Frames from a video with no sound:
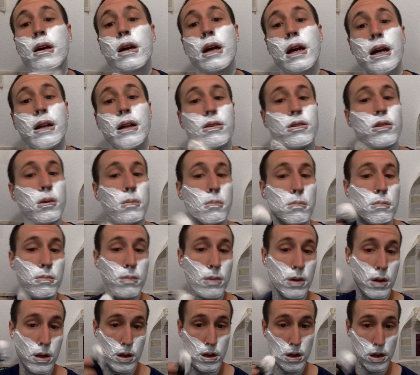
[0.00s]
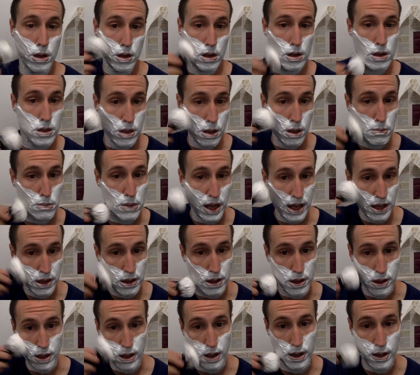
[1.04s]
at some length
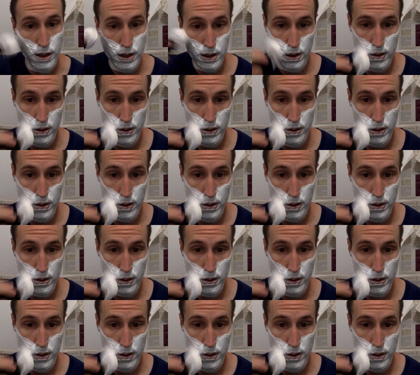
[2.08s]
of the